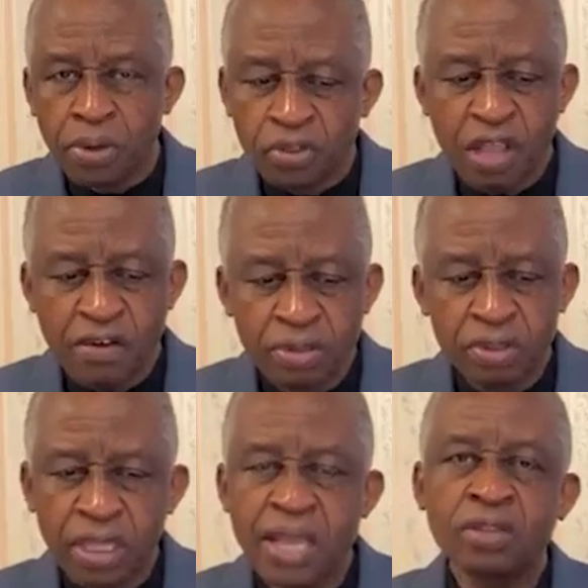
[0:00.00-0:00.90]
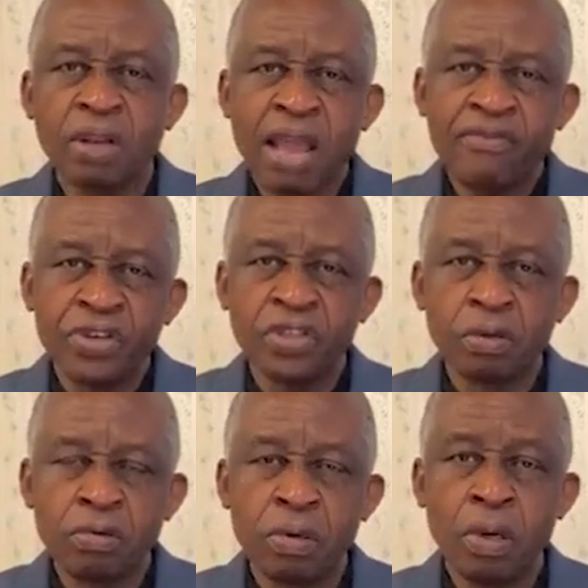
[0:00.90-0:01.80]
Number seven, things like
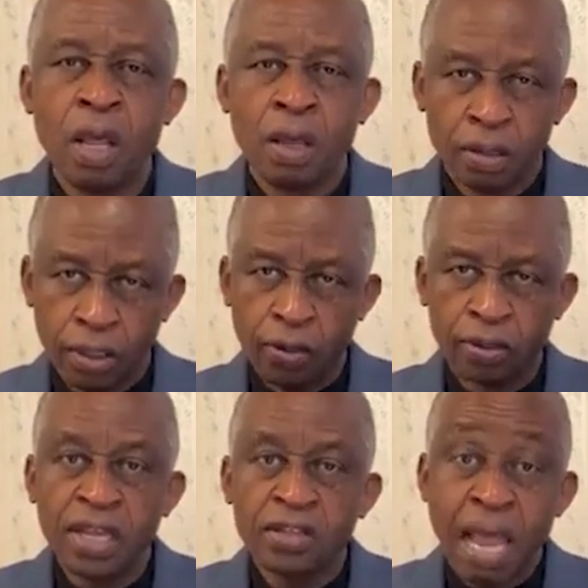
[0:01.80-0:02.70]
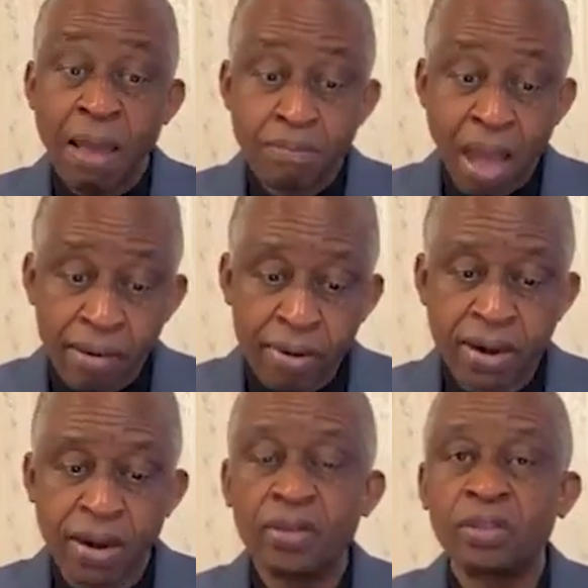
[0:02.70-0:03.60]
physical, you know, things like
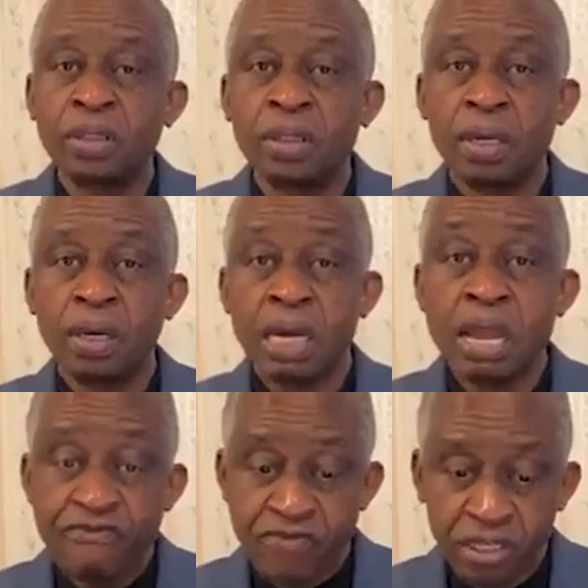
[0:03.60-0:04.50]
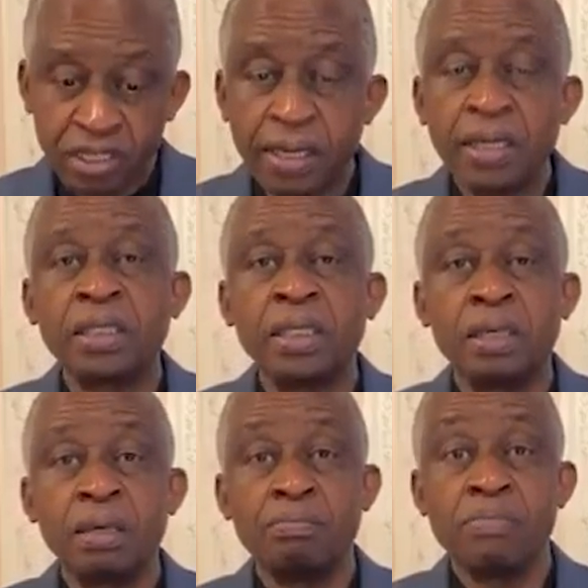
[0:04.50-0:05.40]
barrenness,
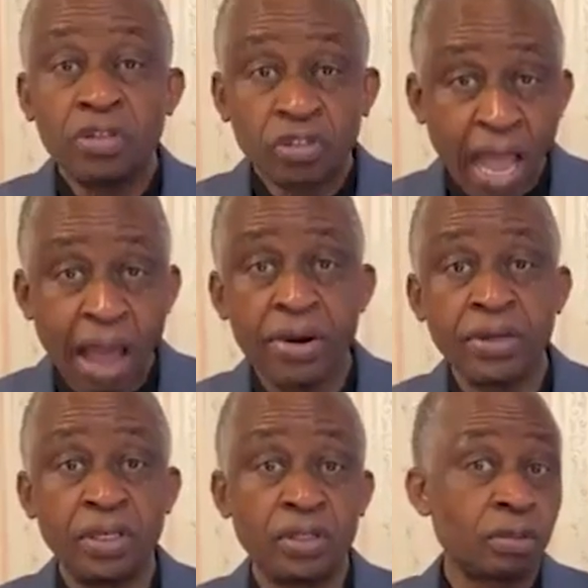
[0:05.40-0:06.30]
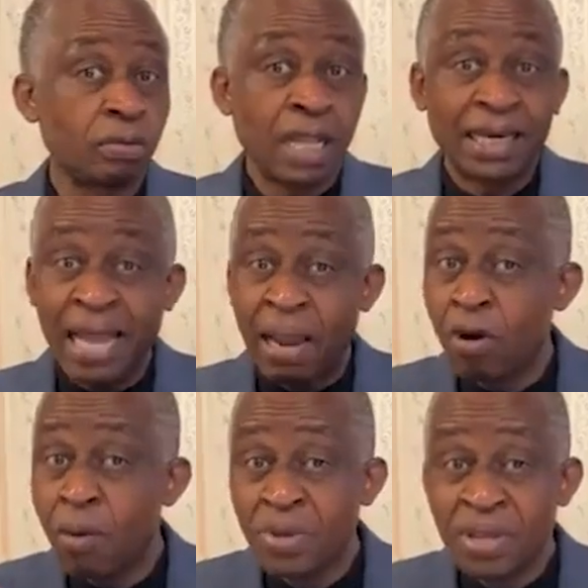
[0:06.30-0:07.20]
infertility, miscarriages that
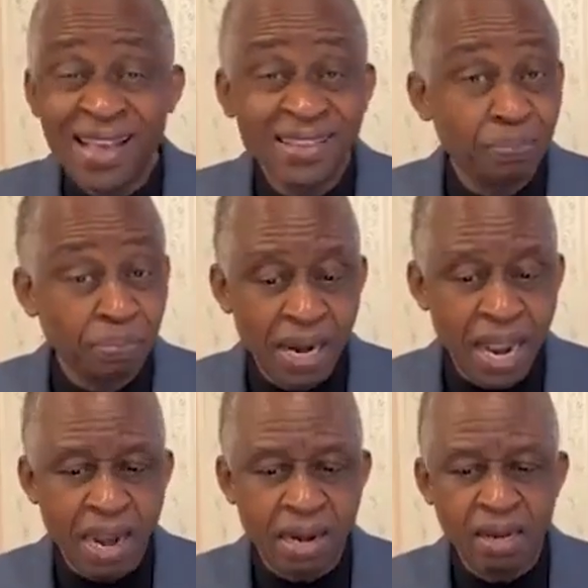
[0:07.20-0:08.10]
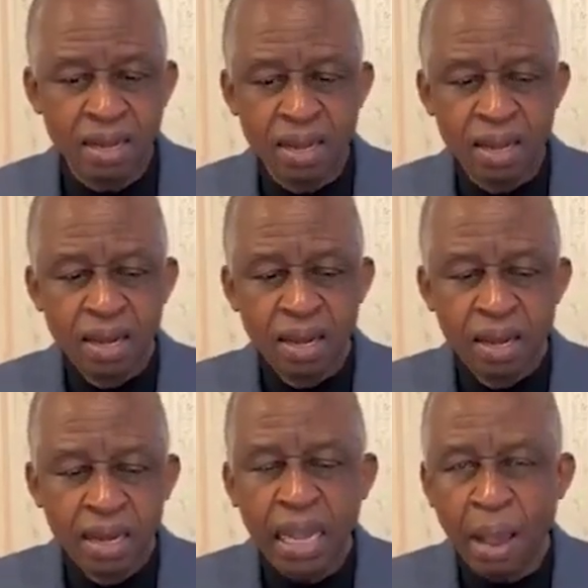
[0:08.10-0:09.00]
cannot be explained
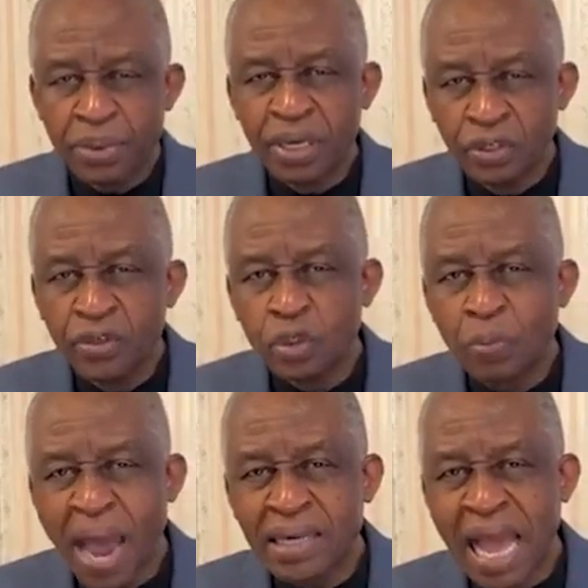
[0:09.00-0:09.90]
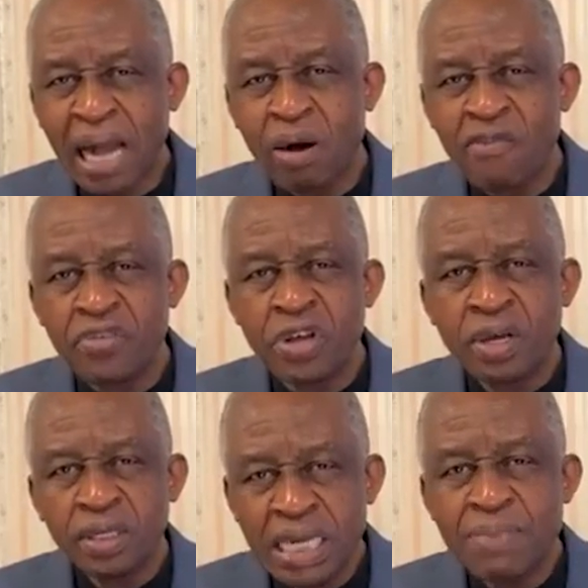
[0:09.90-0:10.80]
it can be induced by attack of
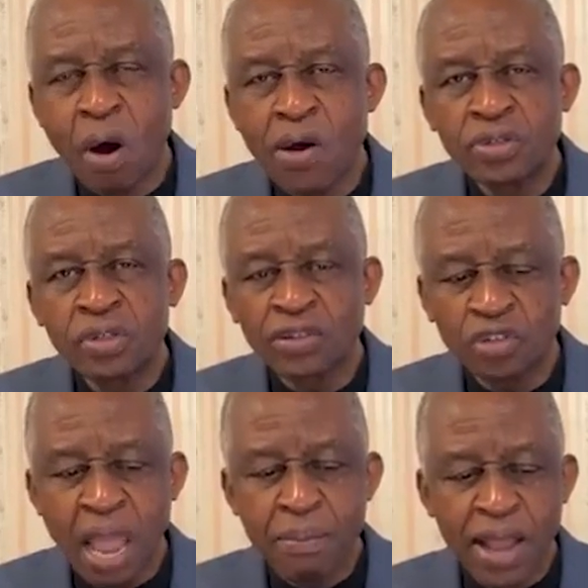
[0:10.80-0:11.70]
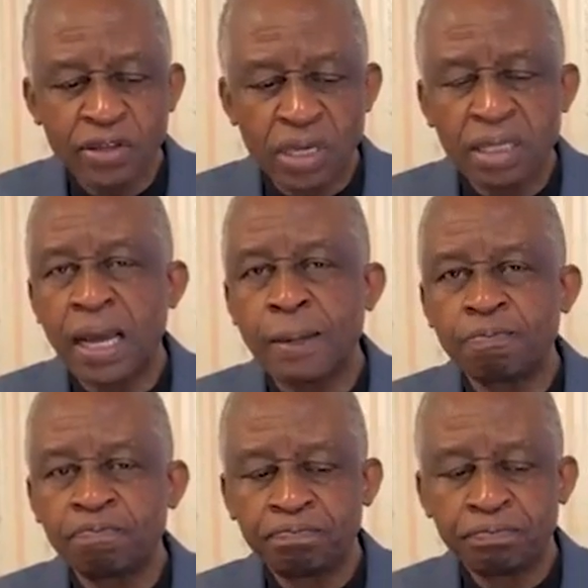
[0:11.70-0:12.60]
demons assigned by
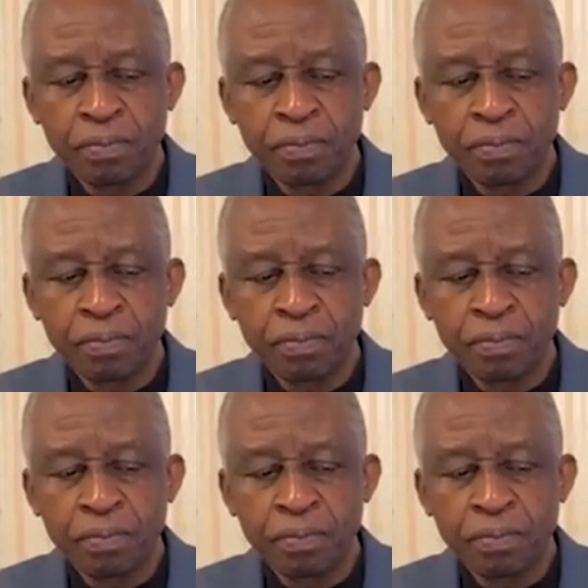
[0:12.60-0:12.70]
Satan.